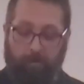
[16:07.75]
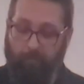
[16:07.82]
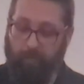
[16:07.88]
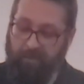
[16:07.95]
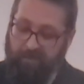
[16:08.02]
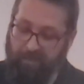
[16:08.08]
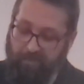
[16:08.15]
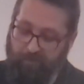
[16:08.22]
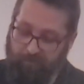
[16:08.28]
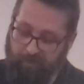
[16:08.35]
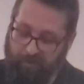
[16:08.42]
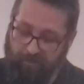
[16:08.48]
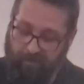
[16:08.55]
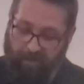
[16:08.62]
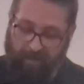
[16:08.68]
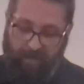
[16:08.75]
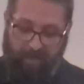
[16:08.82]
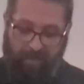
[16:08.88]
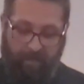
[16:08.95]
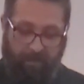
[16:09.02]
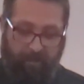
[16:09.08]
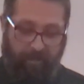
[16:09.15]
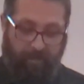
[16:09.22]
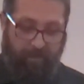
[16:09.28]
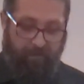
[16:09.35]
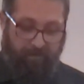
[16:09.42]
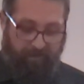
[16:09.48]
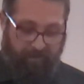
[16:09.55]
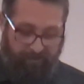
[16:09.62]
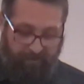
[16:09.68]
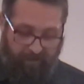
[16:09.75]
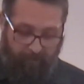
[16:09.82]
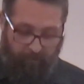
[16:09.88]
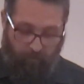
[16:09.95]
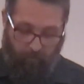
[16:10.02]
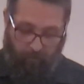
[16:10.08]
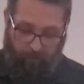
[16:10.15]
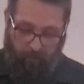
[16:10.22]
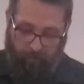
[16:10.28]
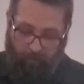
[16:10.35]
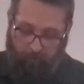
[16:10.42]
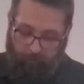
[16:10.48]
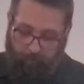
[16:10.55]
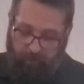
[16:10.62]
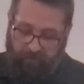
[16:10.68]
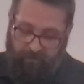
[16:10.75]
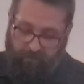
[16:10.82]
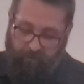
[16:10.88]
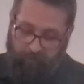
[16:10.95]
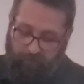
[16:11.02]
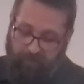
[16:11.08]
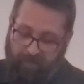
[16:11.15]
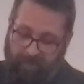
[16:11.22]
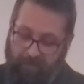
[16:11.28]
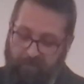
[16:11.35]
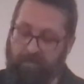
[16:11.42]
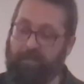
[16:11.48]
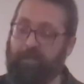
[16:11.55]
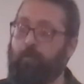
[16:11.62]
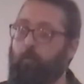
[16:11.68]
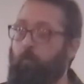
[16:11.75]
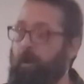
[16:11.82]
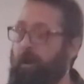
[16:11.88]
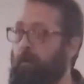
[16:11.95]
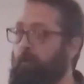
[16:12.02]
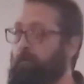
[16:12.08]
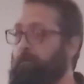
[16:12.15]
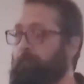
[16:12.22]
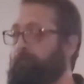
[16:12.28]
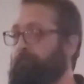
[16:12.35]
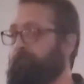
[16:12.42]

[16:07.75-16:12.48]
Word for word: But it's interesting that he, in this example, puts those things in a well.